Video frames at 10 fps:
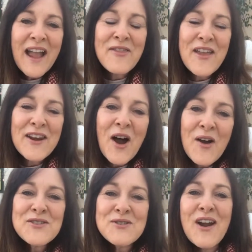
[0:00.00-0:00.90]
And then
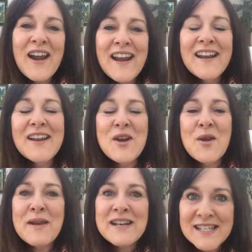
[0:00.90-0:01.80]
after I,
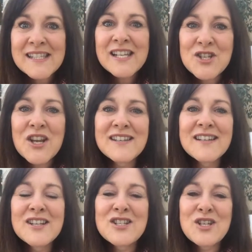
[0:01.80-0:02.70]
made a
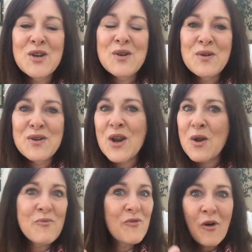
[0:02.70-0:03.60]
decision
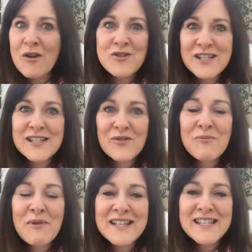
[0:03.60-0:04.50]
to, follow Jesus
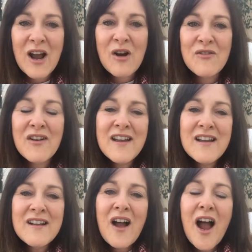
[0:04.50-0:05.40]
for myself,
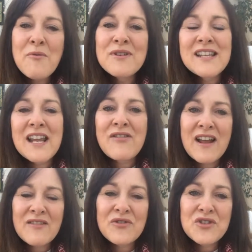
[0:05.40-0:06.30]
I would say
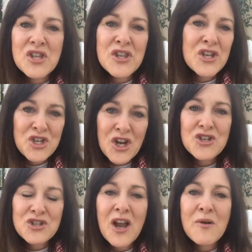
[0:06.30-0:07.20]
that the
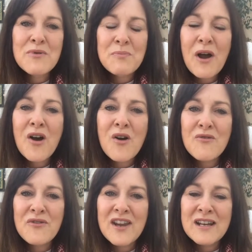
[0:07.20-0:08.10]
church that I was part
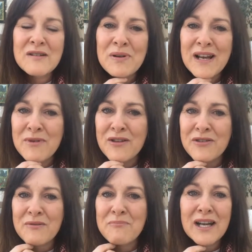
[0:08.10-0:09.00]
of in
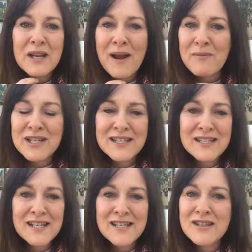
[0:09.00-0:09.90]
Plymouth, Mutley
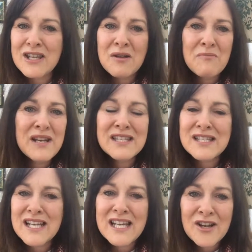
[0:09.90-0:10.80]
Baptist, and the
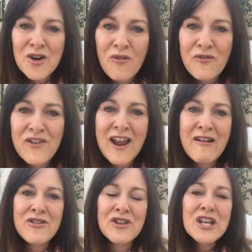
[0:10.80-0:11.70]
minister Ian Coffey
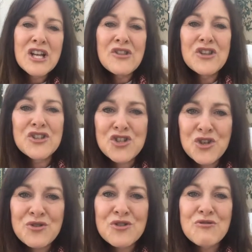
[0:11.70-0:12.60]
there, and the
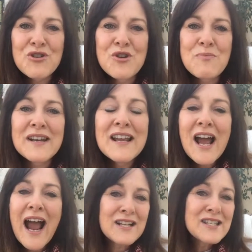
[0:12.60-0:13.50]
student group,
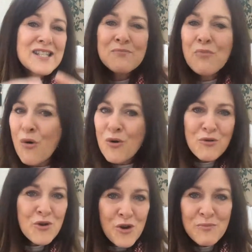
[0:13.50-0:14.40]
and small
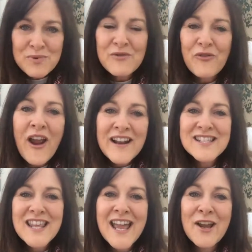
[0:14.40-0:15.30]
groups,
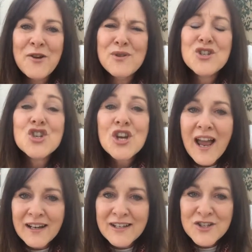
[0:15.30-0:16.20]
friends there who had
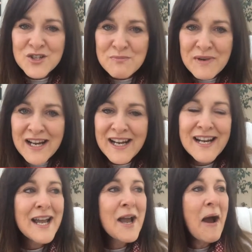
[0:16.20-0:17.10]
challenged
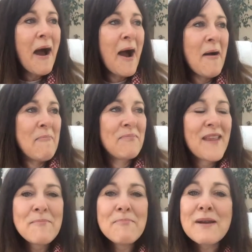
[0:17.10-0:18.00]
me,
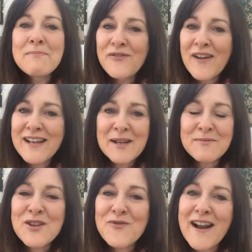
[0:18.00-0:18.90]
made me face
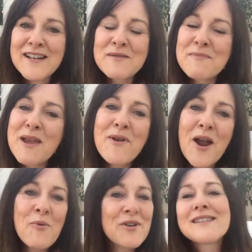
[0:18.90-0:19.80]
up to the fact that maybe
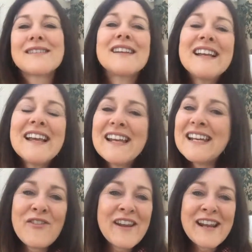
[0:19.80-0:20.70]
I wasn't
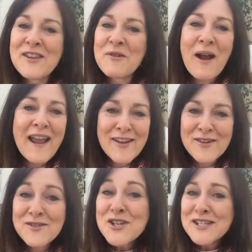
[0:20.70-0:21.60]
living in a way
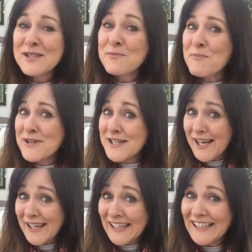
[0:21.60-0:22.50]
that Jesus would
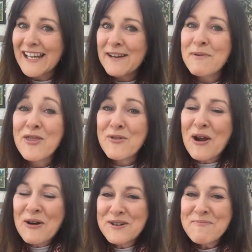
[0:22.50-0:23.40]
particularly be
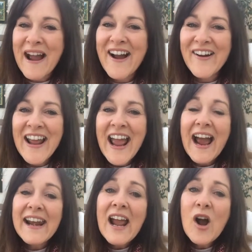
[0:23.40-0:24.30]
thrilled about,
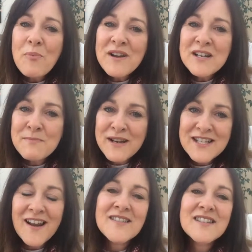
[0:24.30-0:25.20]
and helping me
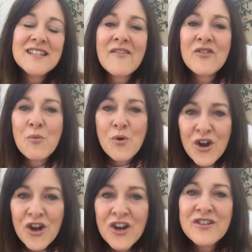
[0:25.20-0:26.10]
to understand the
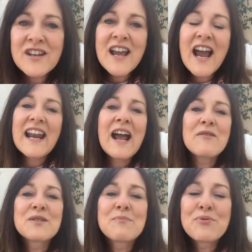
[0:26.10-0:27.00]
word and how
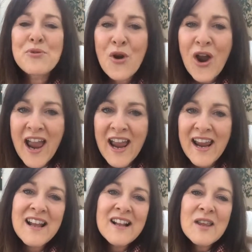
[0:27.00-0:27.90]
to
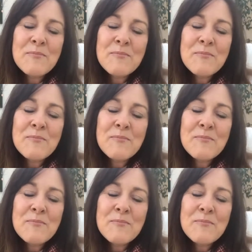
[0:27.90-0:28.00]
pray.